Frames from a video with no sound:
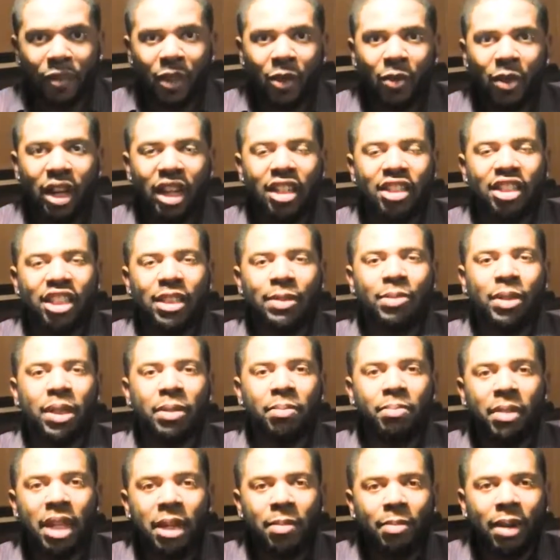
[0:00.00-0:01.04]
where it could just be
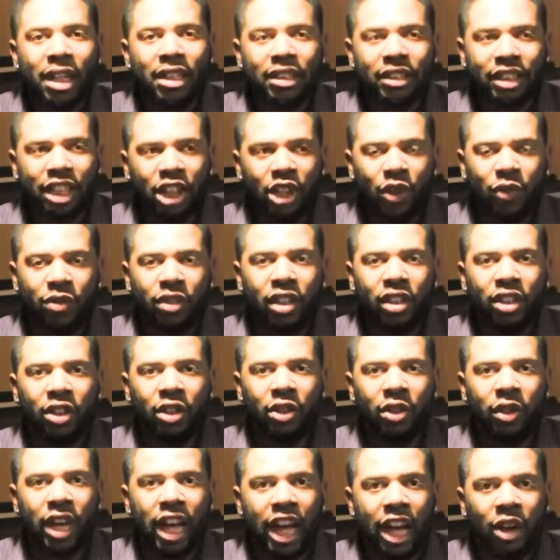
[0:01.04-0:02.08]
me, myself, the
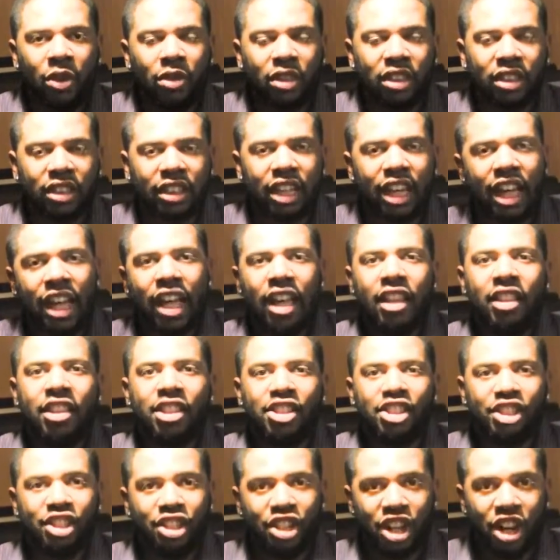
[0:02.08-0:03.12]
little elks, and the
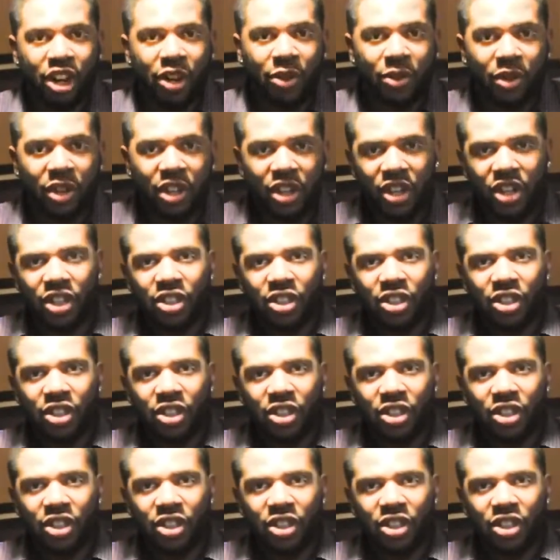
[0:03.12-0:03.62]
snow.